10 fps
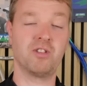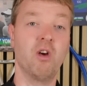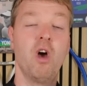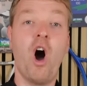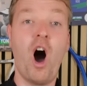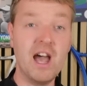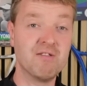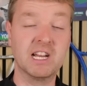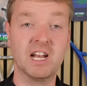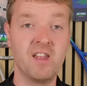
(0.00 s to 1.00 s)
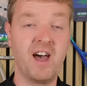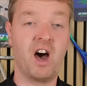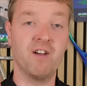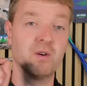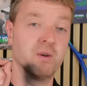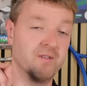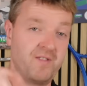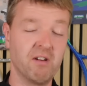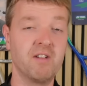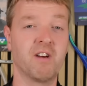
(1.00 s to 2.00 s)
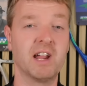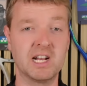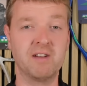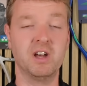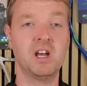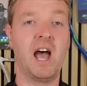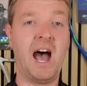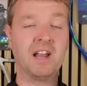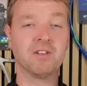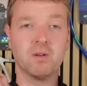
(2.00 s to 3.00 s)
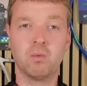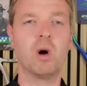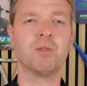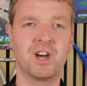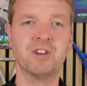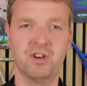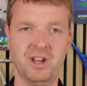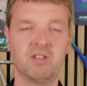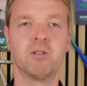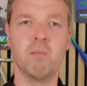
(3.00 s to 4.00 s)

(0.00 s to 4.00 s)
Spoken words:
So I really like that. I thought it was very, very clever, and well done, Yonex.